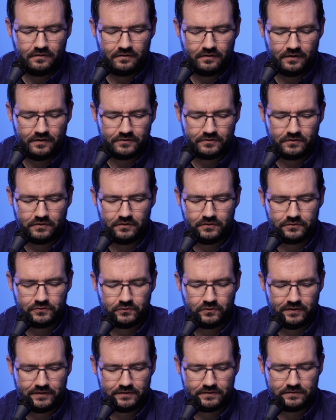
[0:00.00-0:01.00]
All right, so
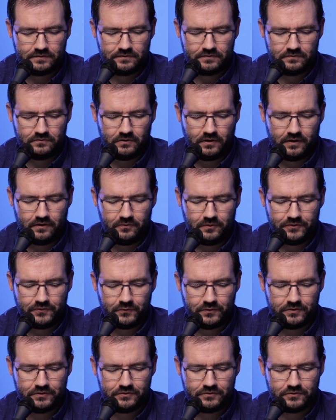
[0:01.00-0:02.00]
let's. Which
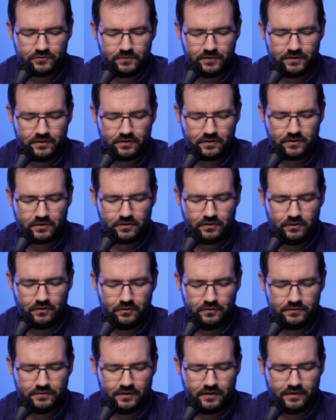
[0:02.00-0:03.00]
one should we
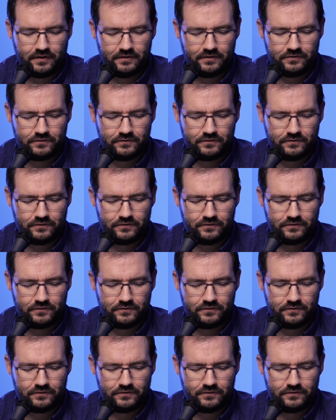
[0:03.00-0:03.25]
close on?